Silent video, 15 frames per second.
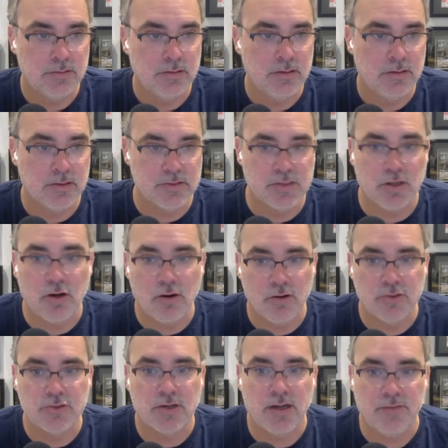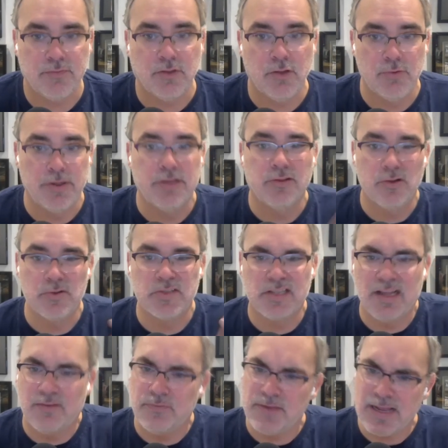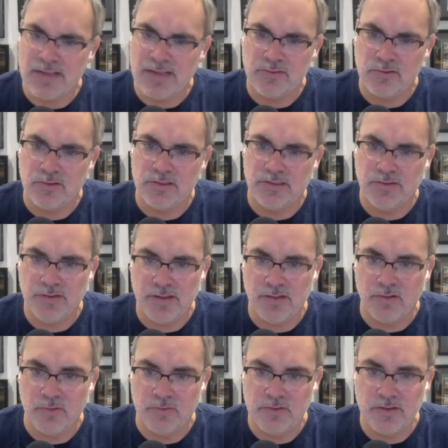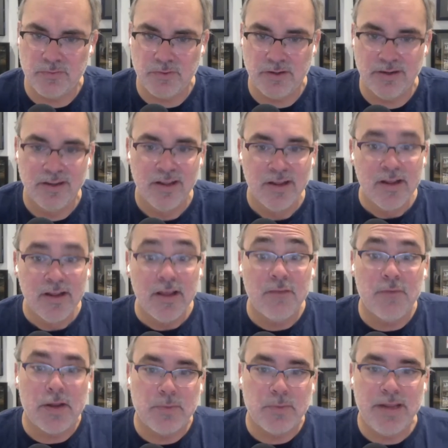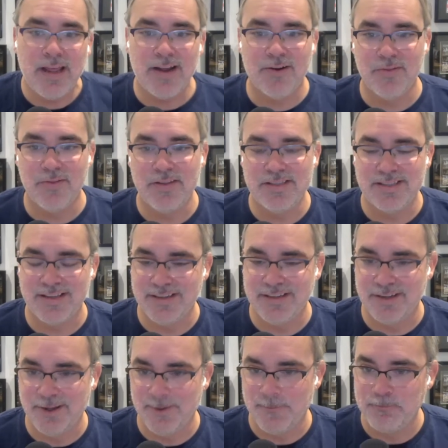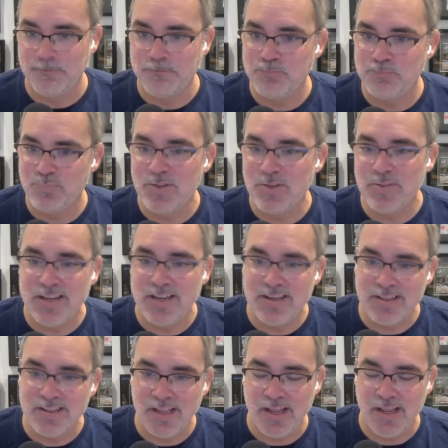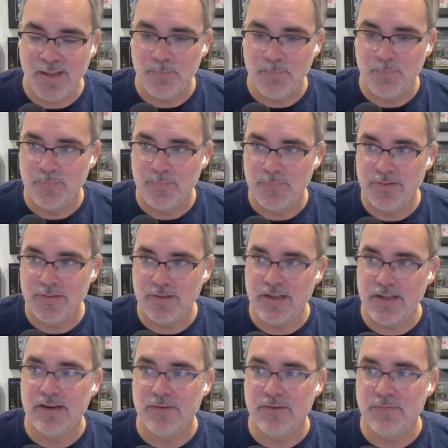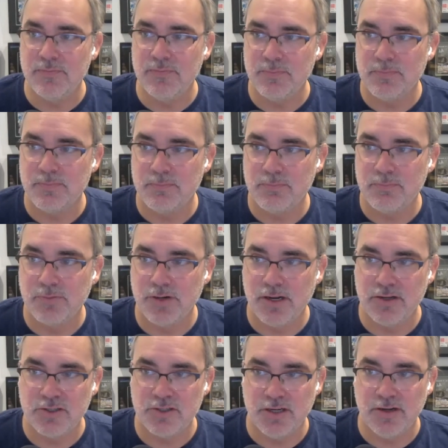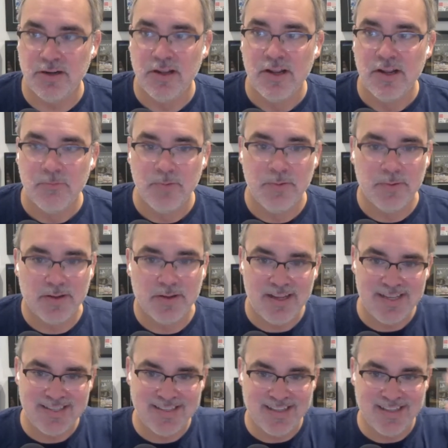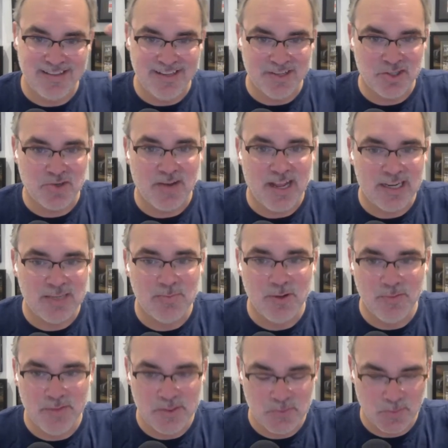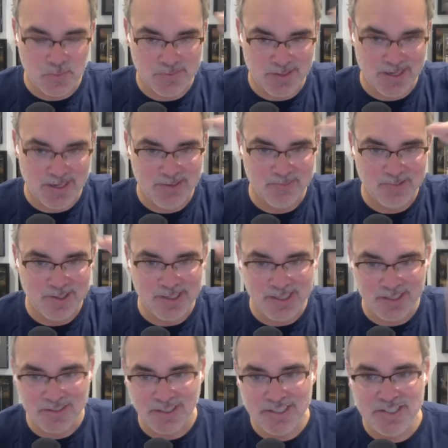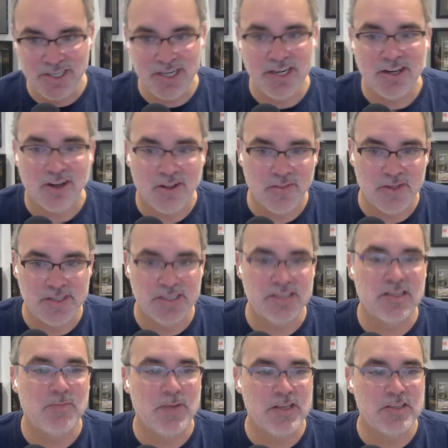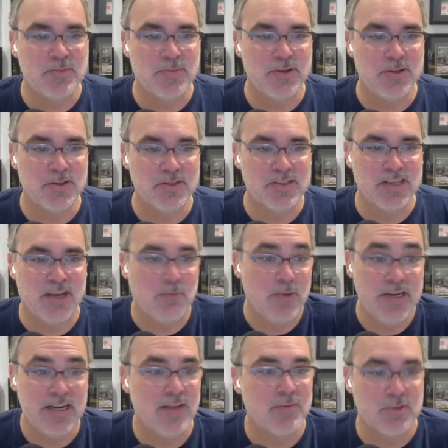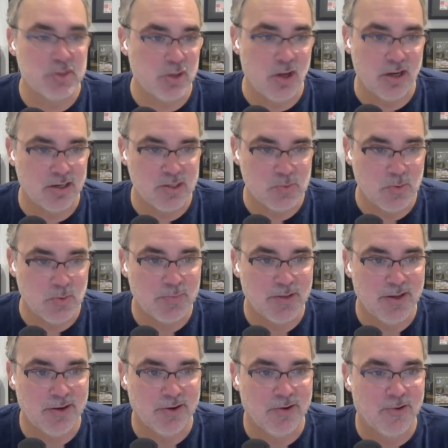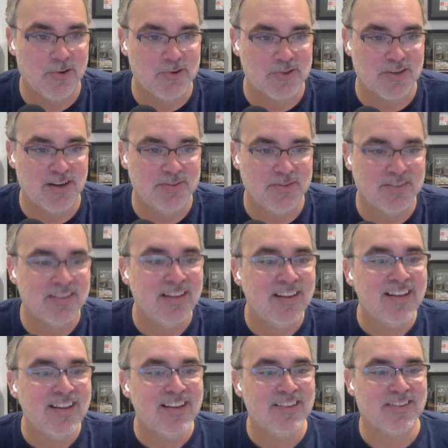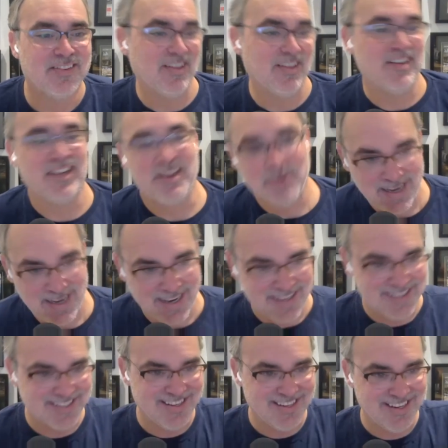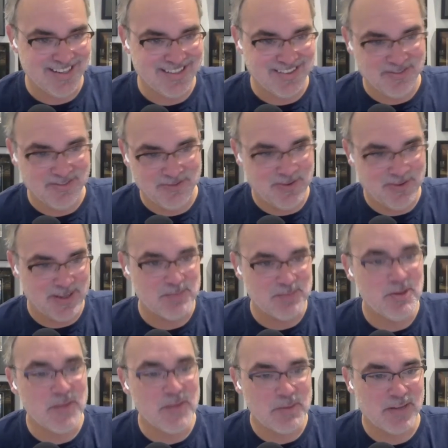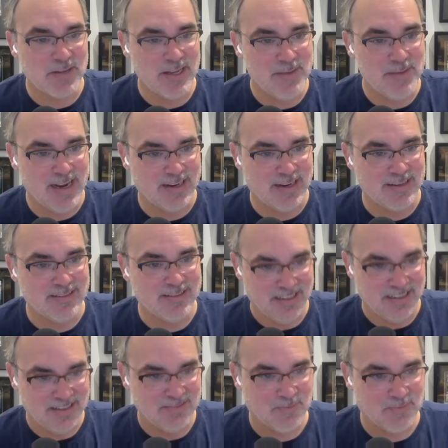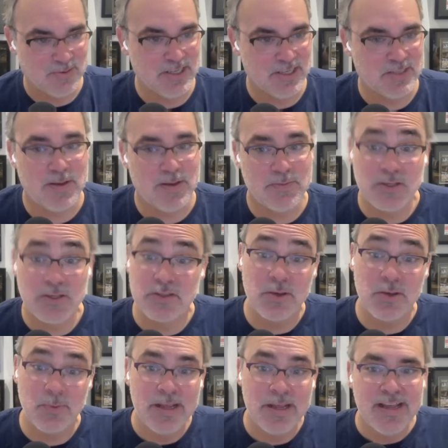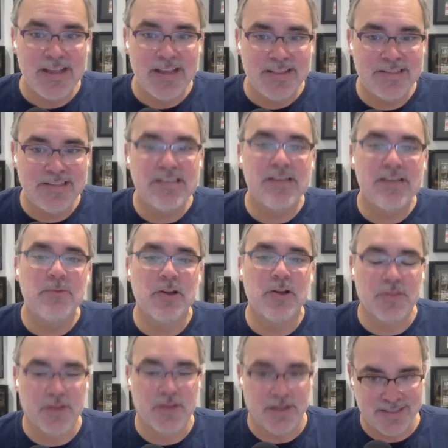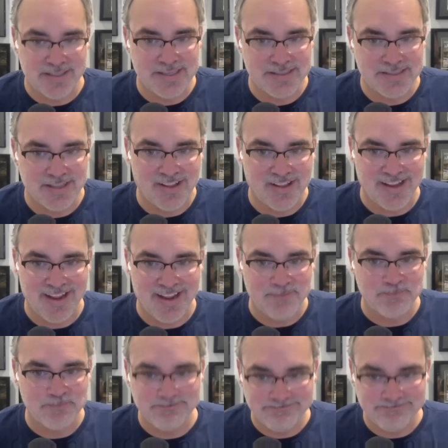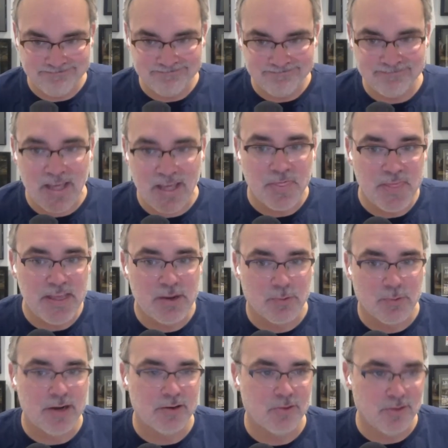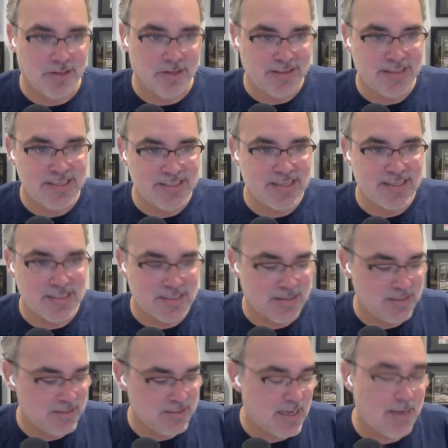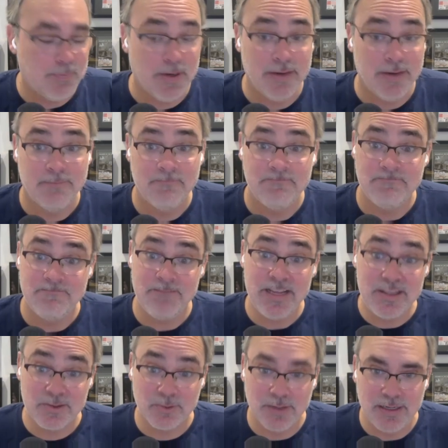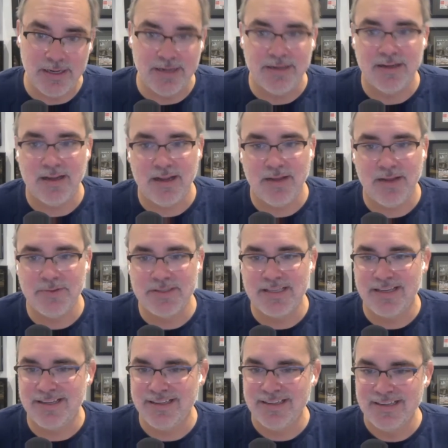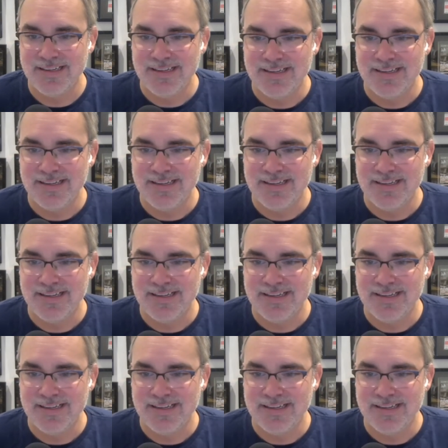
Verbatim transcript: I see. Because the hard drive loading loads a lot faster. It, it loads different. In fact, we had all these like um, near the end of the game, near the end of production, we realized that the attract movies were playing really glitchy on the disk based builds, and we never saw it because we were playing on hard drives. So suddenly we had to like fix movie playback for disk based. So this is a real thing. This isn't like a a theoretical. Like these kinds of things happen. Either way, I was like,